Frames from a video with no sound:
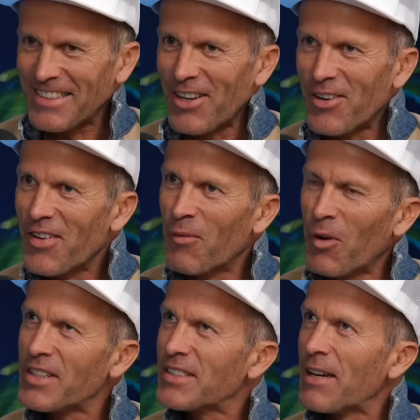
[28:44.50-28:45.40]
So,
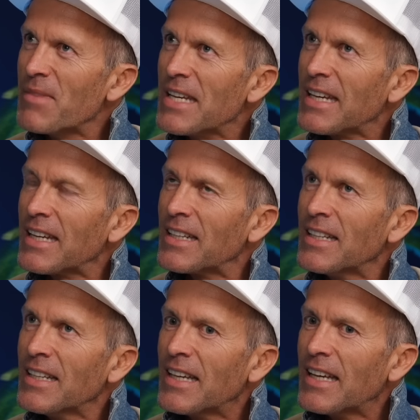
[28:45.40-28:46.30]
what does that mean?
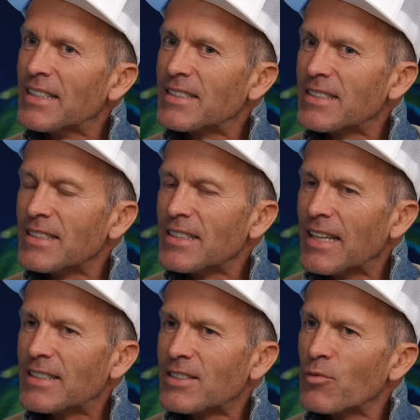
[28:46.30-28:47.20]
It's
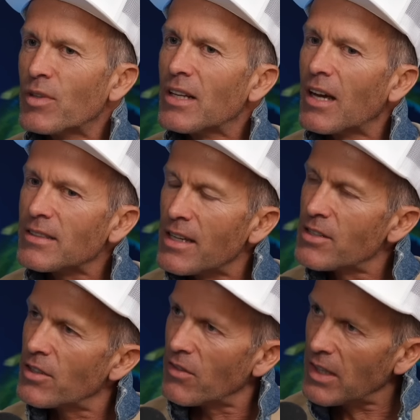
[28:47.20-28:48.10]
it's the
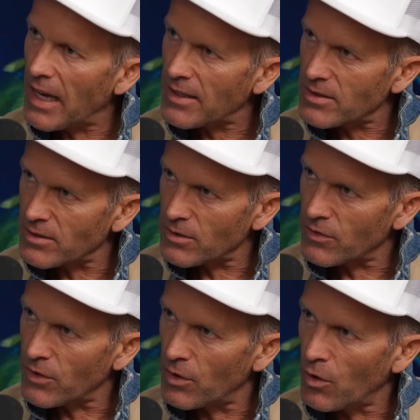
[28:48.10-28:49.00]
realization that the essence of